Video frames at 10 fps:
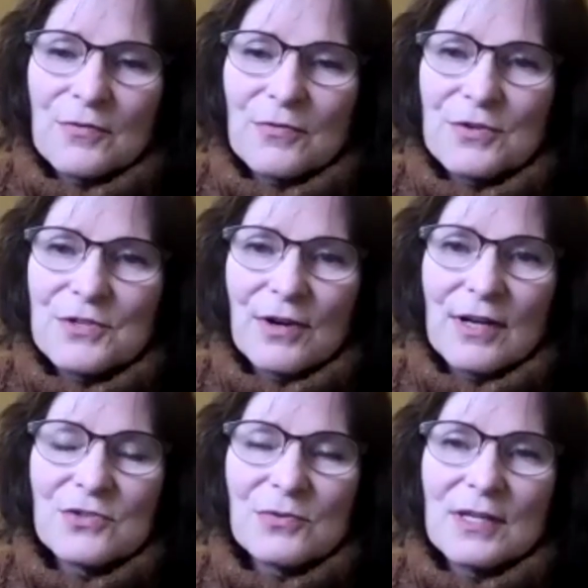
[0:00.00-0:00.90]
first
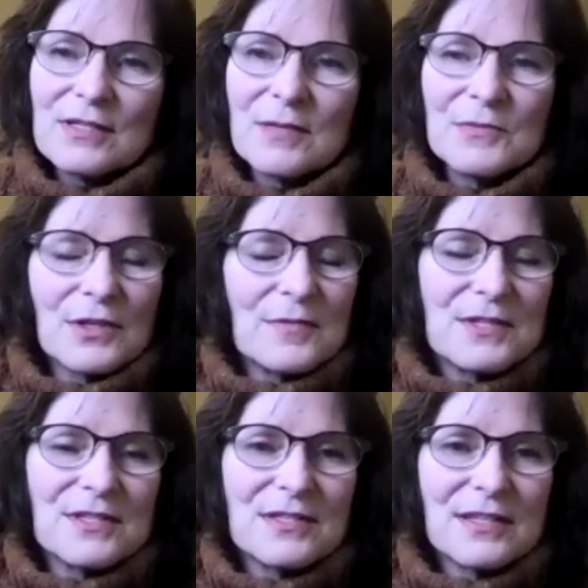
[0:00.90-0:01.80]
graduate, sometimes
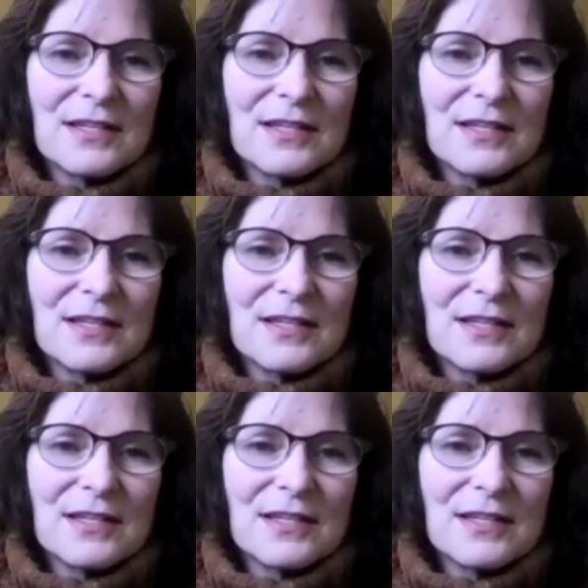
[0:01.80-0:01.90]
it's